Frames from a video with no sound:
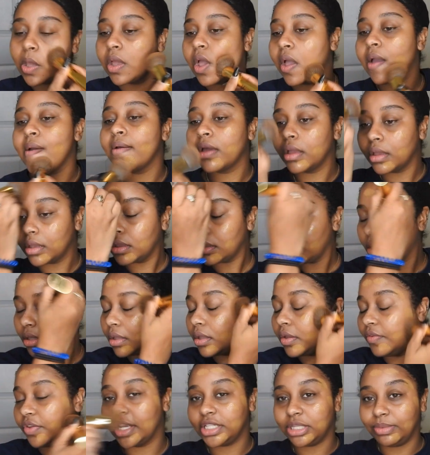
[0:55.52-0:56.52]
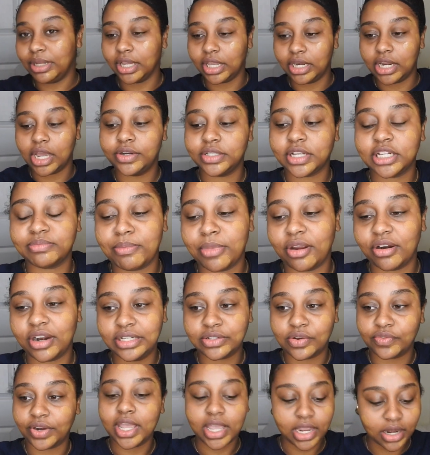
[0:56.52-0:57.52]
So I'm going in with the Cream
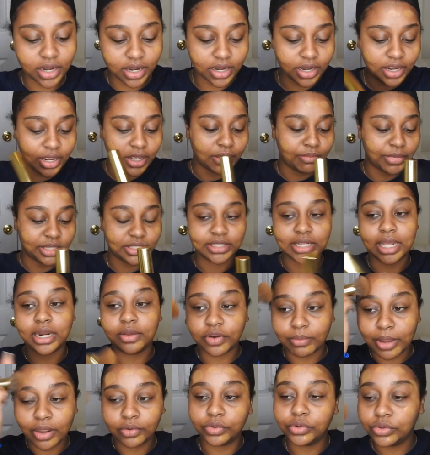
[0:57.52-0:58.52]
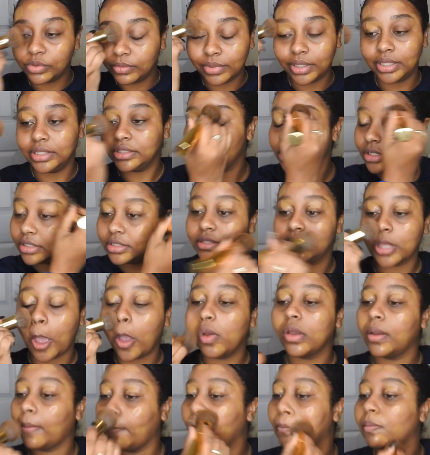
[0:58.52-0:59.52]
Cafe by L'Oreal
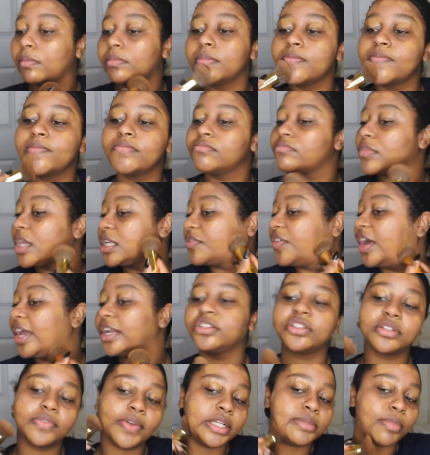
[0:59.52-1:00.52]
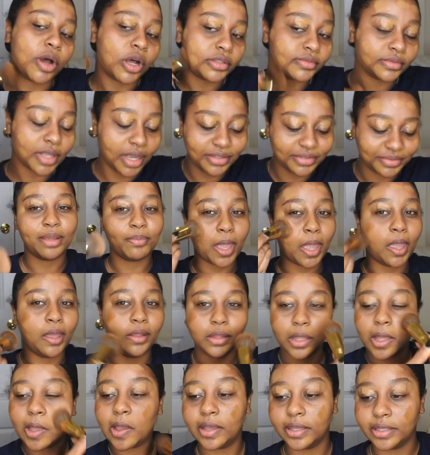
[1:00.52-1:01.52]
True Match, and I'm also going in with a
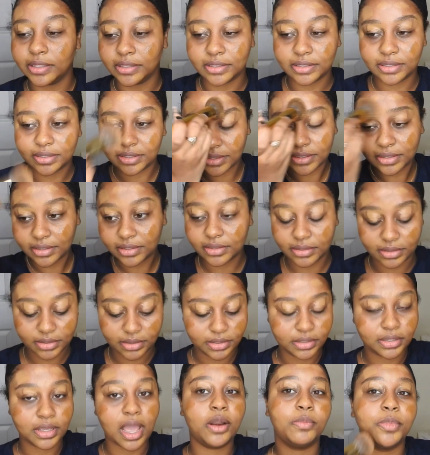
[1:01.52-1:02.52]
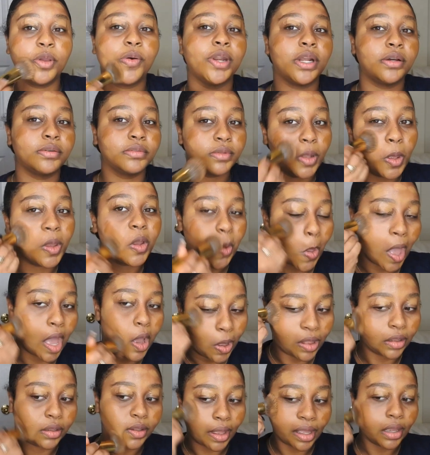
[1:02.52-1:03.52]
bit of cocoa on my cheeks
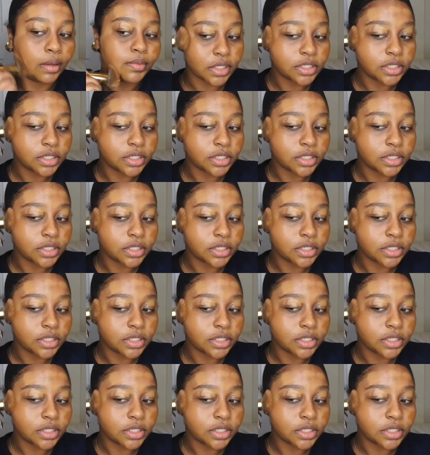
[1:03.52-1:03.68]
just to